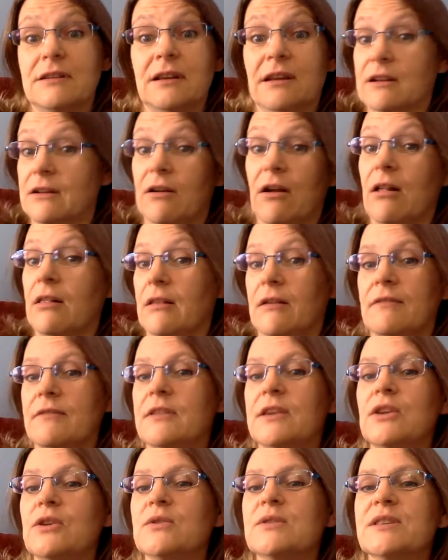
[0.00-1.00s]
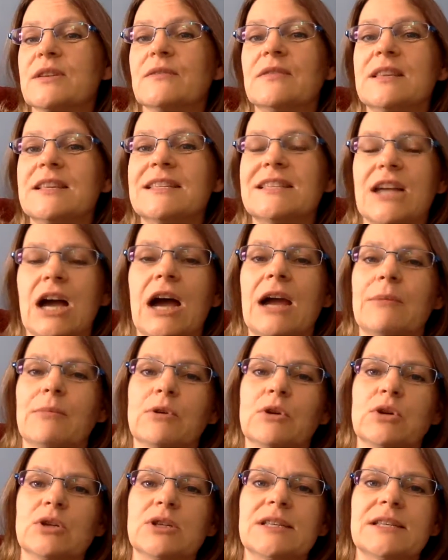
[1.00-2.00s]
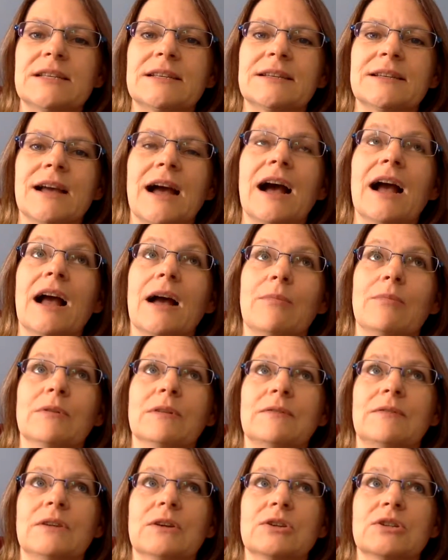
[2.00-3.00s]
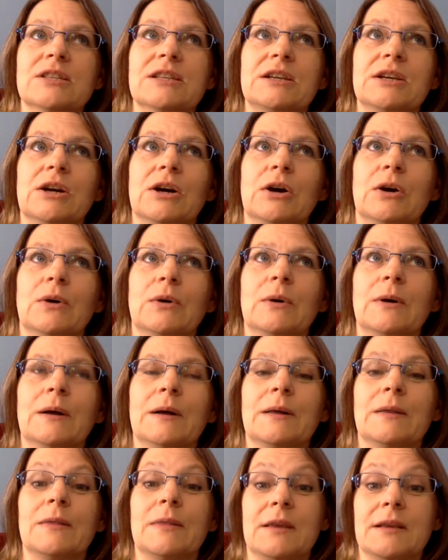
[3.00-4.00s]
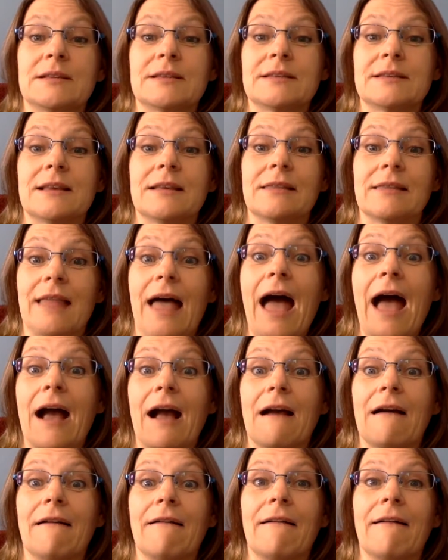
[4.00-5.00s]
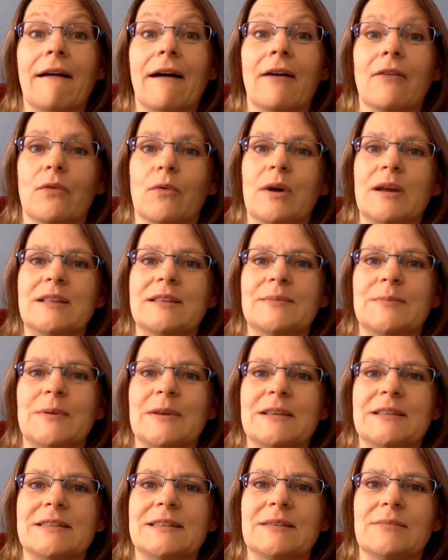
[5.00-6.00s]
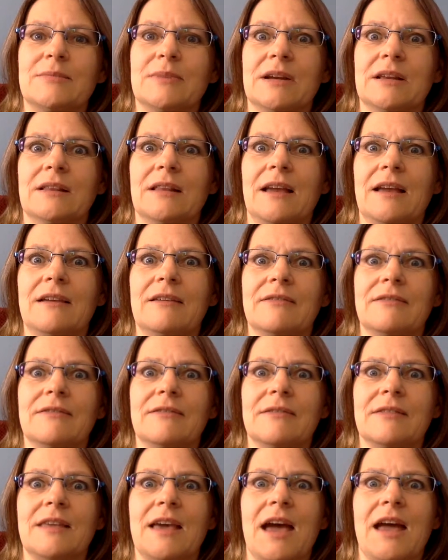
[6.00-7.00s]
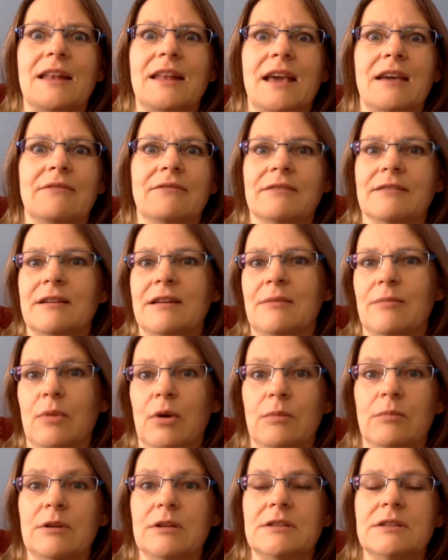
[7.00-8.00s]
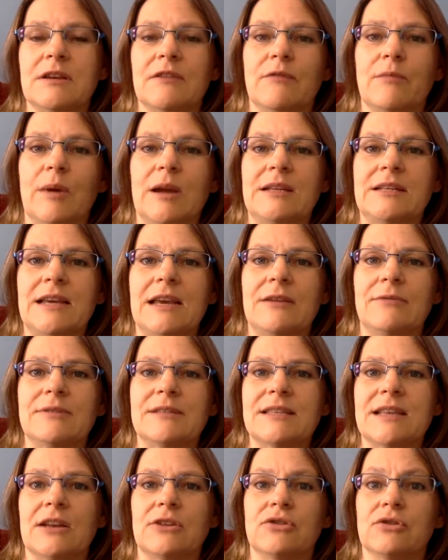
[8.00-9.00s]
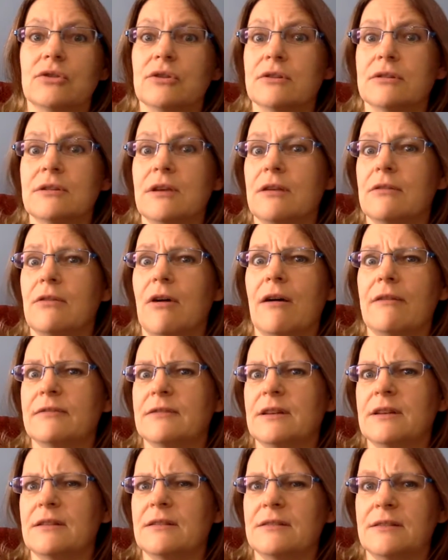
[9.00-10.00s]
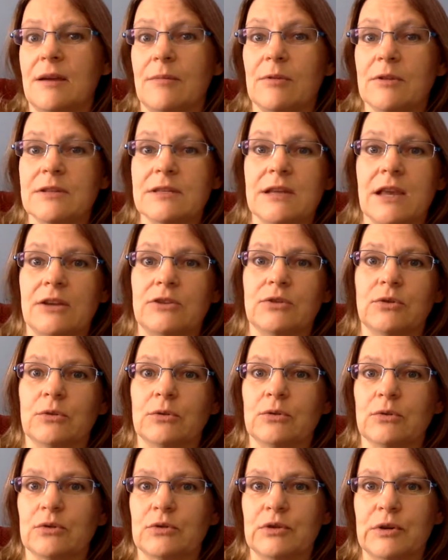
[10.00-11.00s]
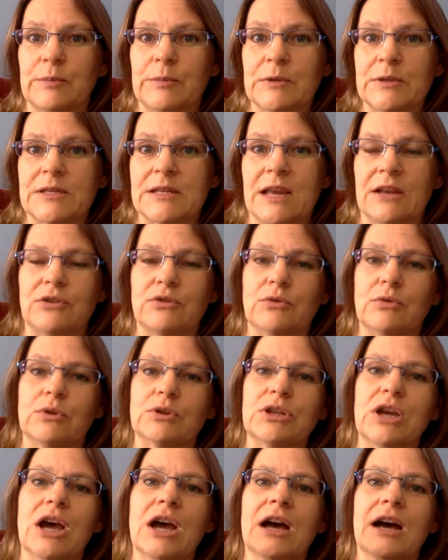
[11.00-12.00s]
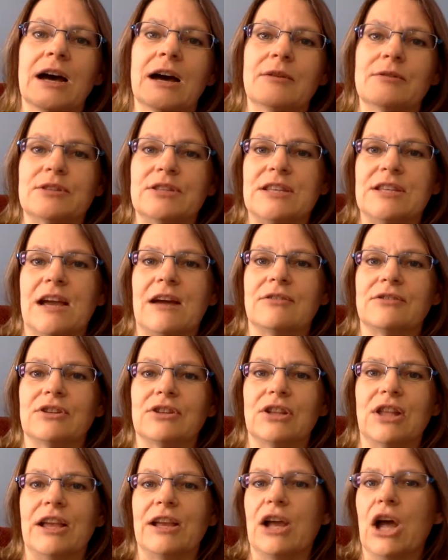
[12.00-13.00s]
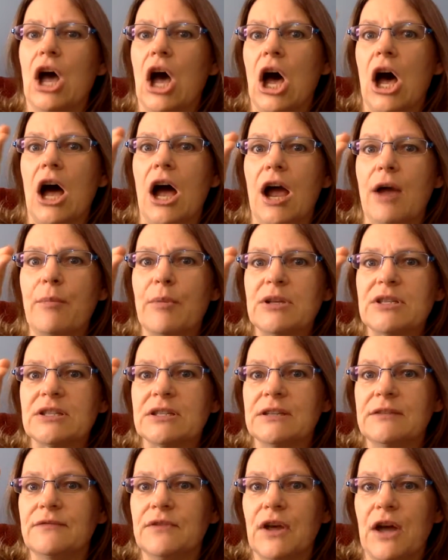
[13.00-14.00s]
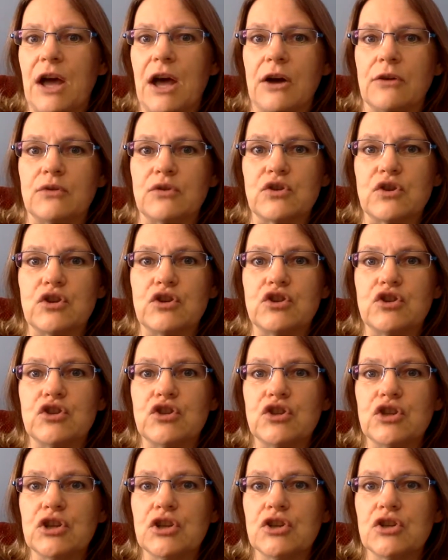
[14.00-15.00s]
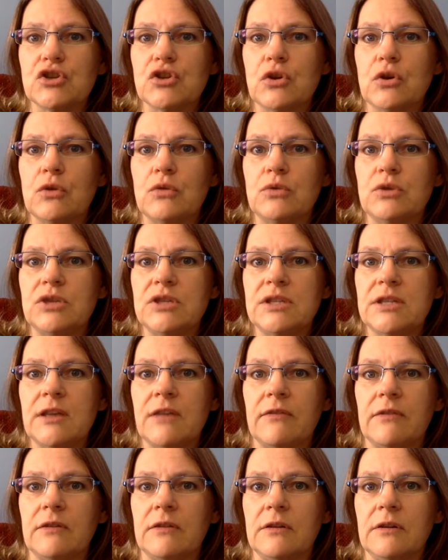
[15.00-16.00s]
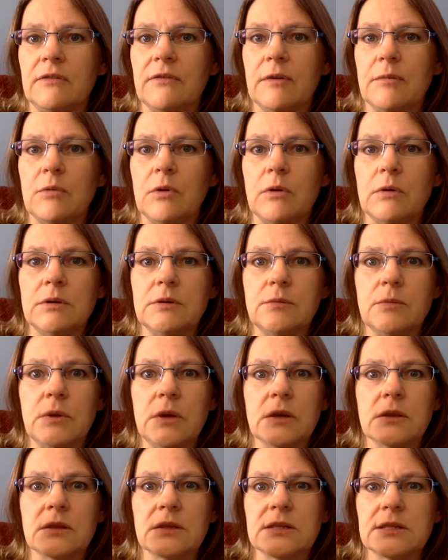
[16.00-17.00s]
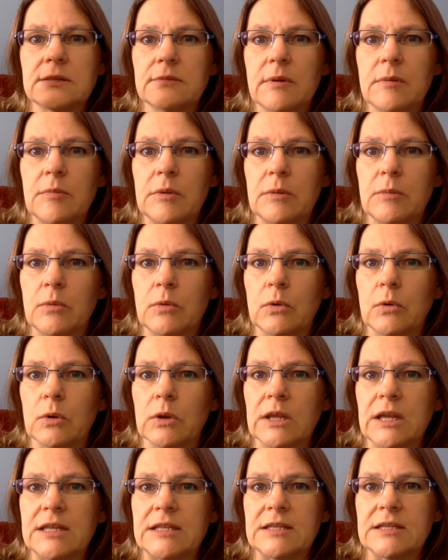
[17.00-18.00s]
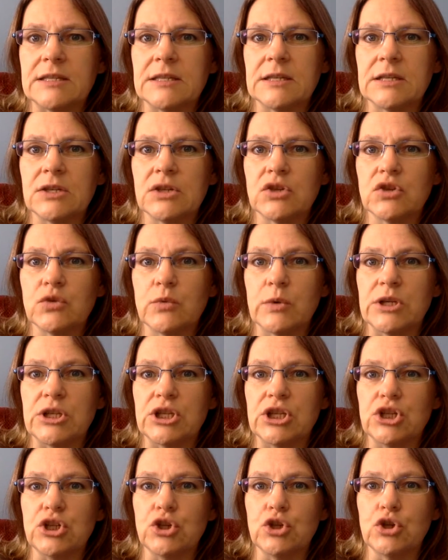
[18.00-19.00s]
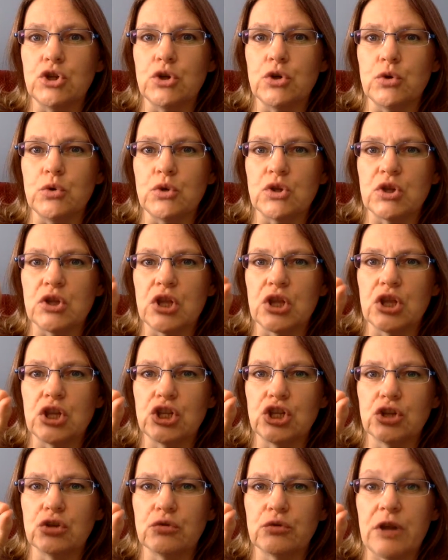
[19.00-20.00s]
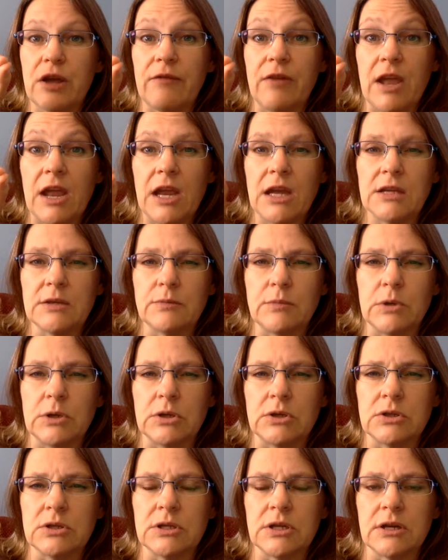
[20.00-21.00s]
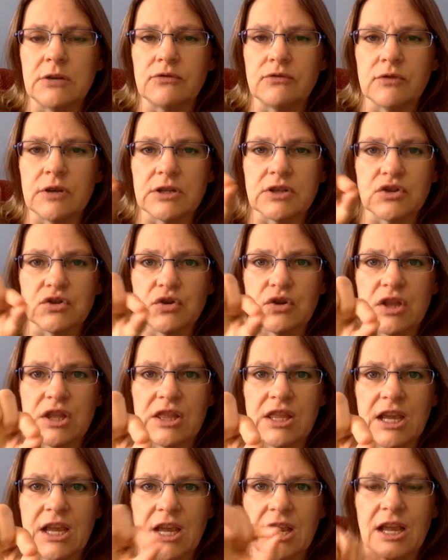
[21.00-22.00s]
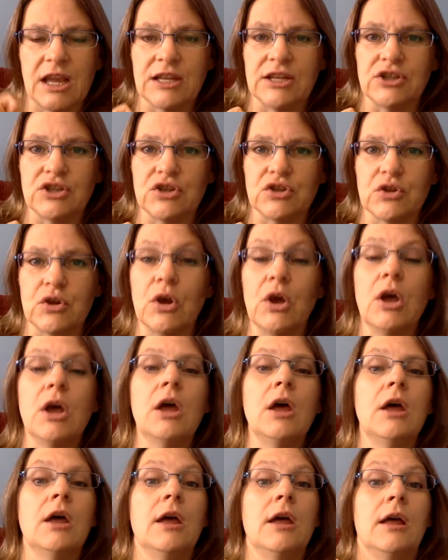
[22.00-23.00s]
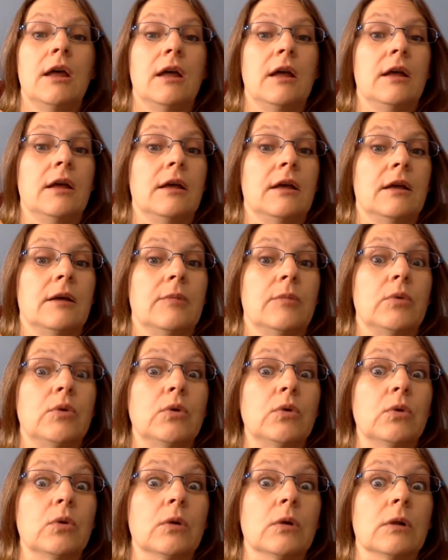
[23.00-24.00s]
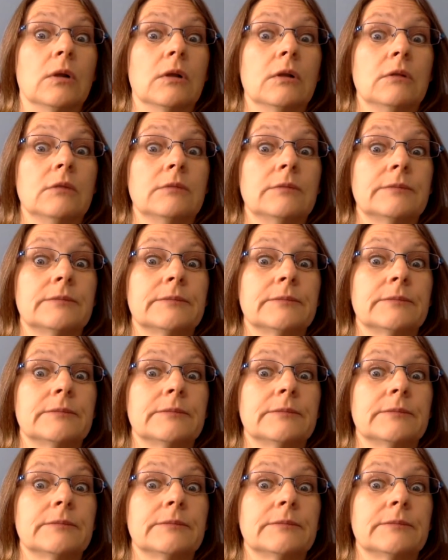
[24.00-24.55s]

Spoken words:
in all of the use of these timers a couple of years ago this lack of white space in my life, that every moment of my day was scheduled, and often double scheduled or triple scheduled. I was down to like, I must leave the house at 6:07 if I'm going to be at the swimming pool at 6:22 so that the children have 8 minutes to get dressed so that they can get into the pool.